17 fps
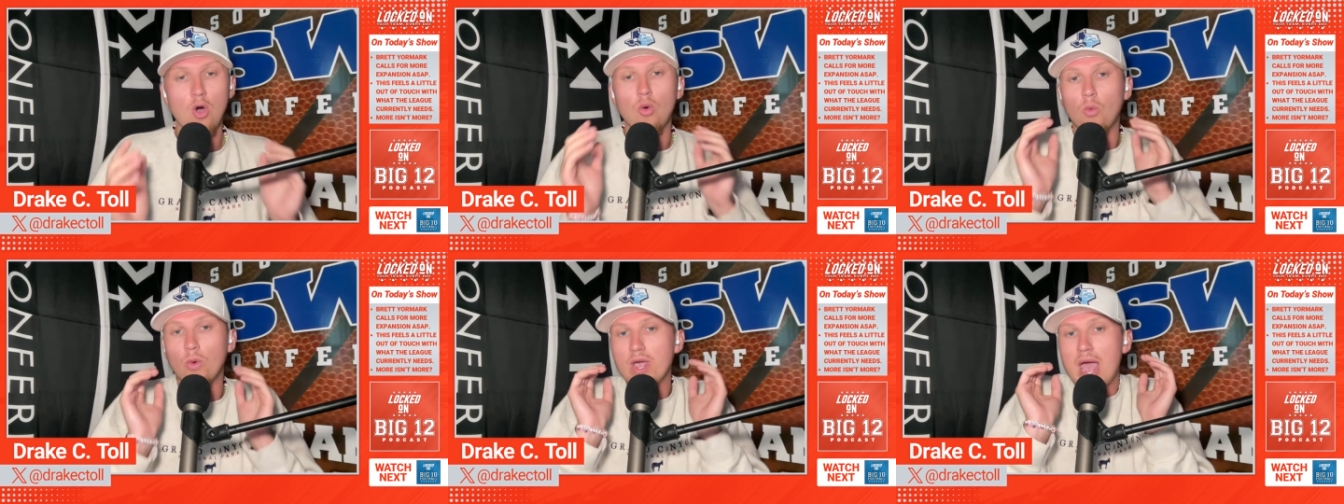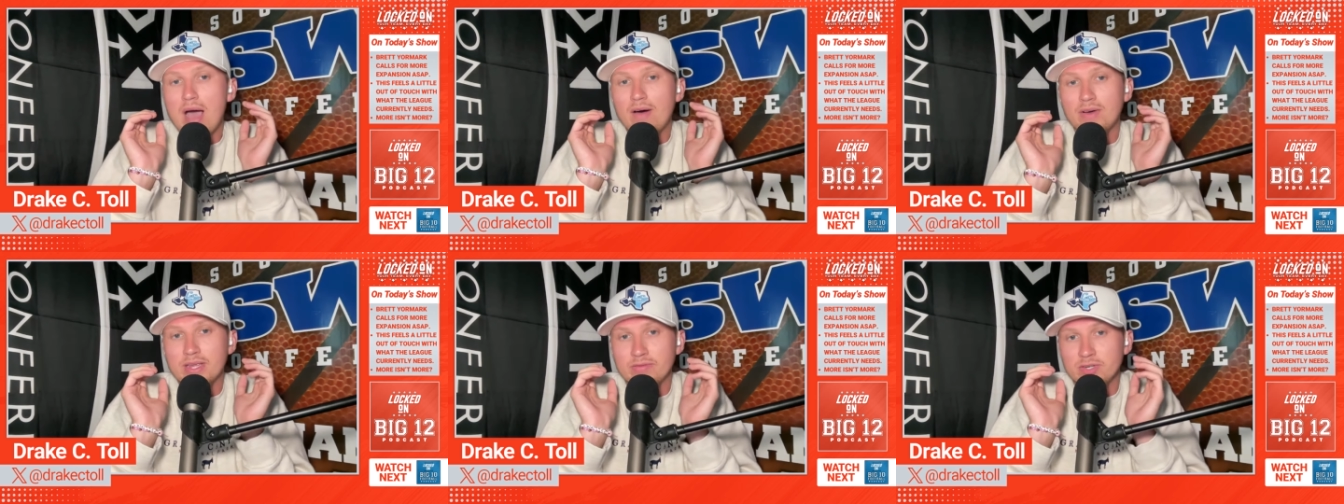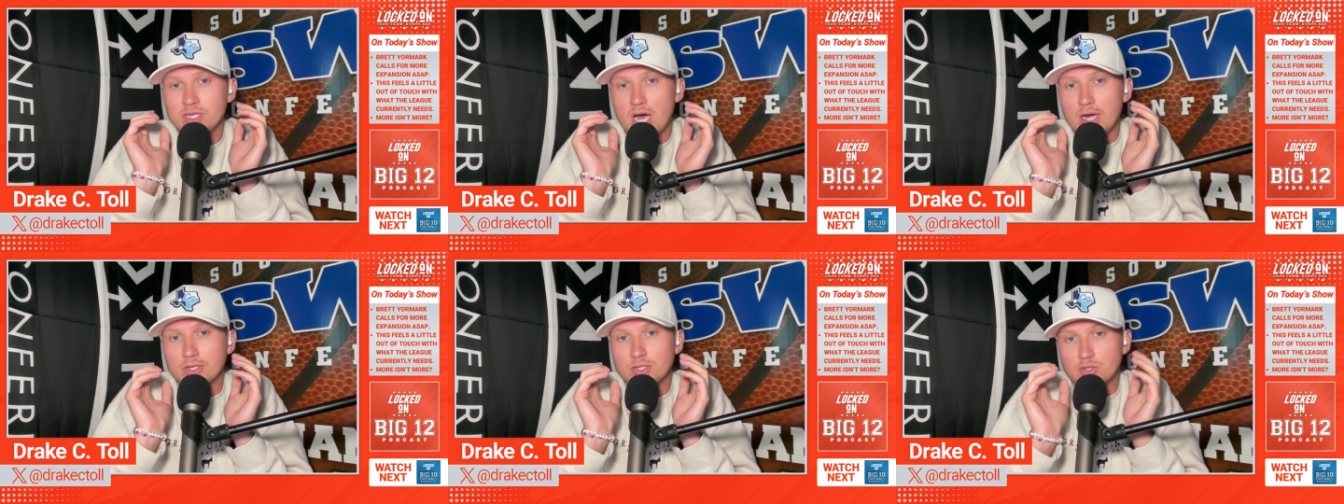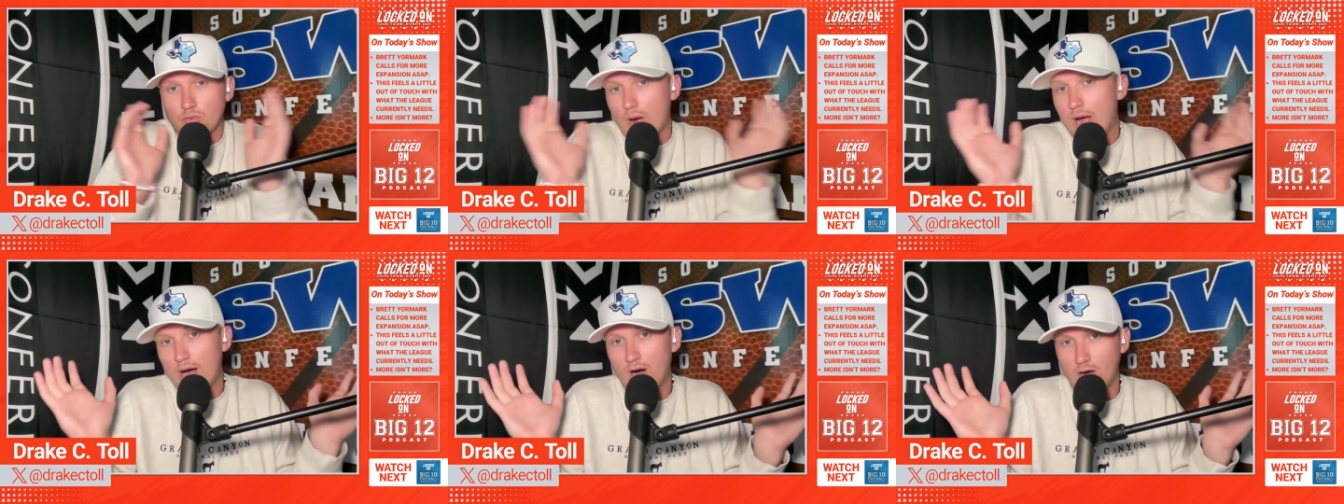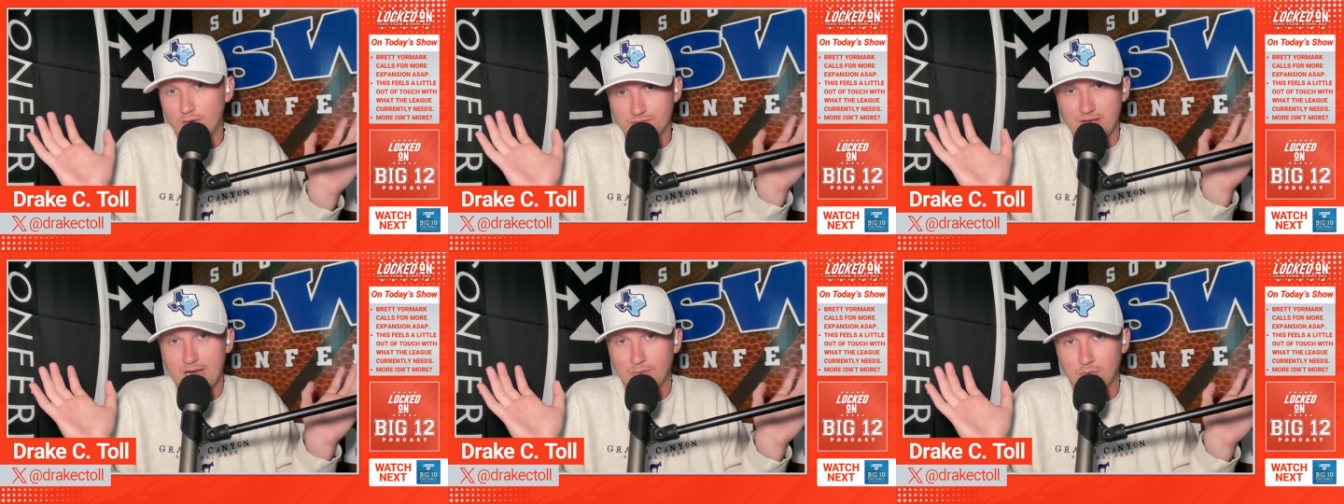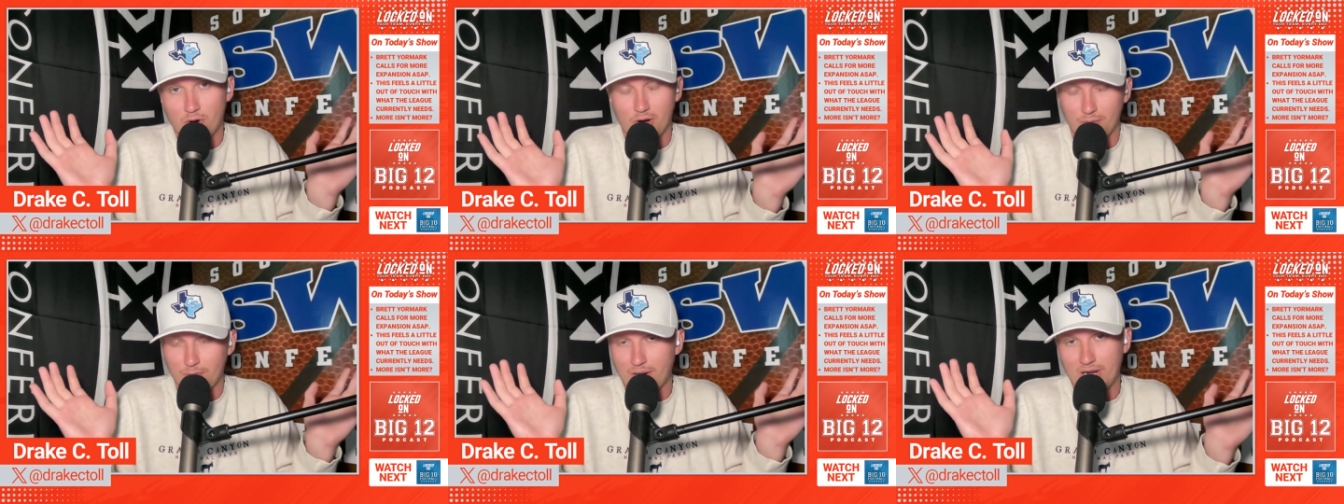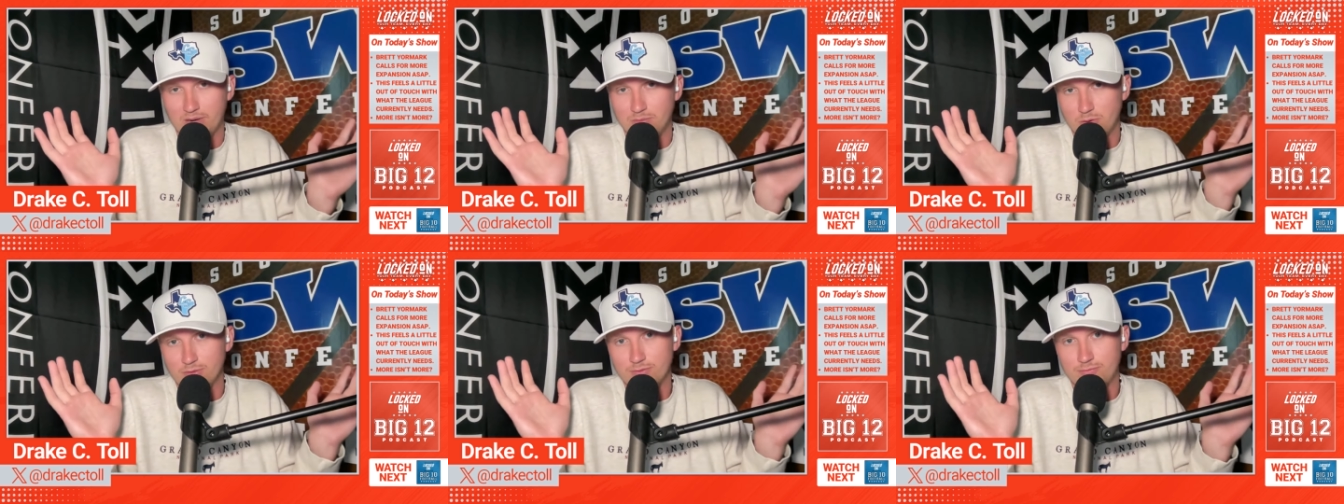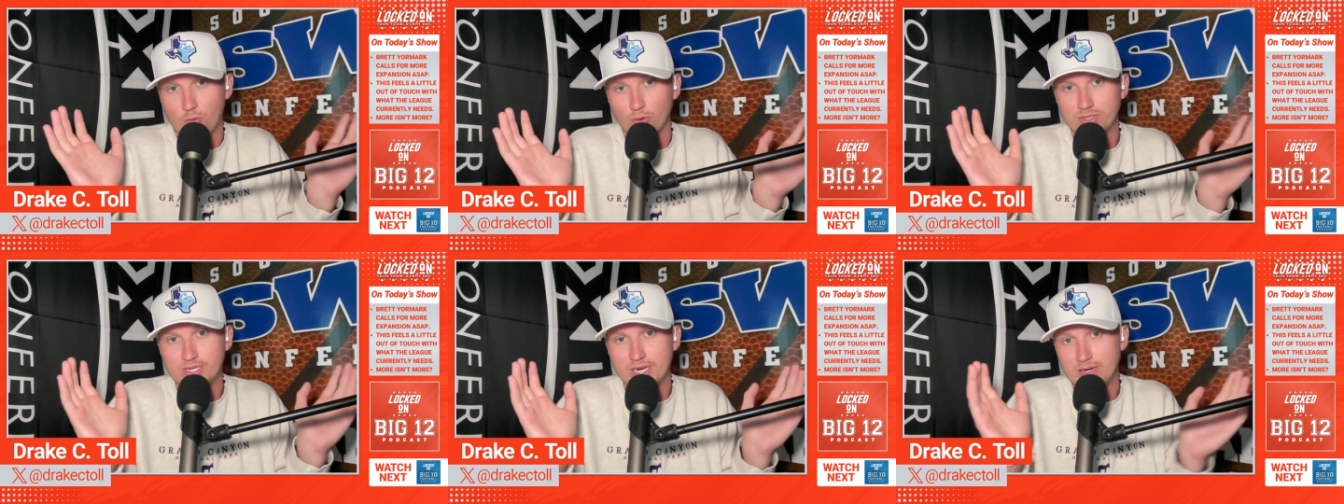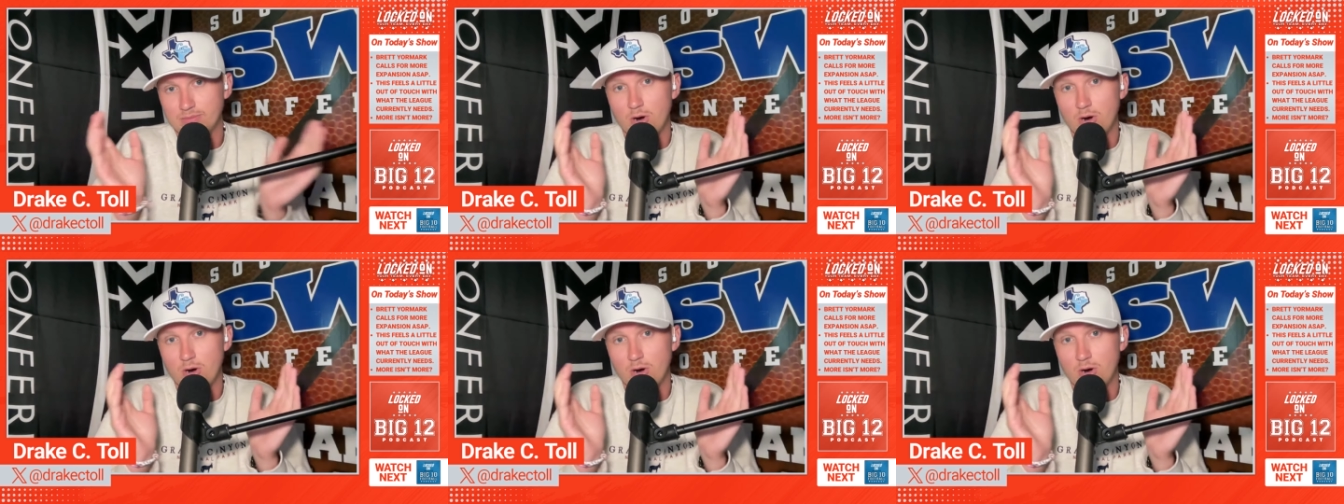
We haven't even done 12 yet. We're already ready to move to 14.